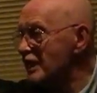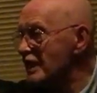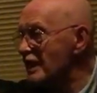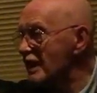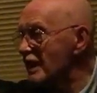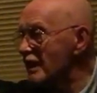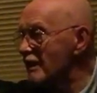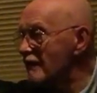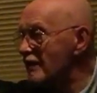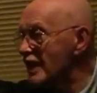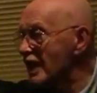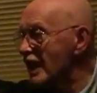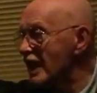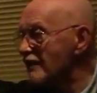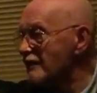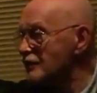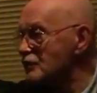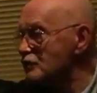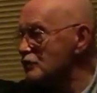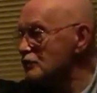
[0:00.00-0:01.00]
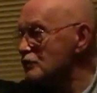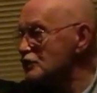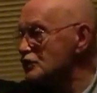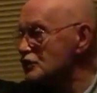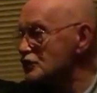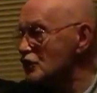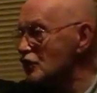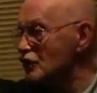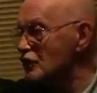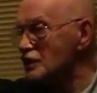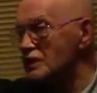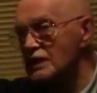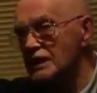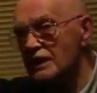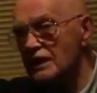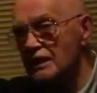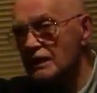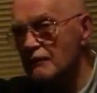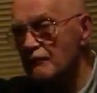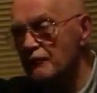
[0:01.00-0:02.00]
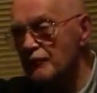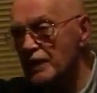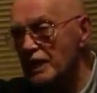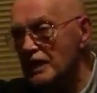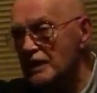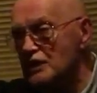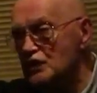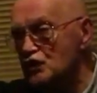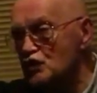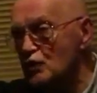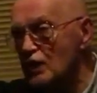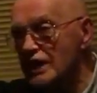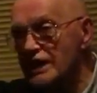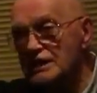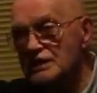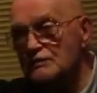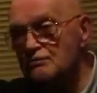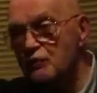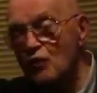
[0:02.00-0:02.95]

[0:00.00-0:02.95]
And they're doing a song, Trains,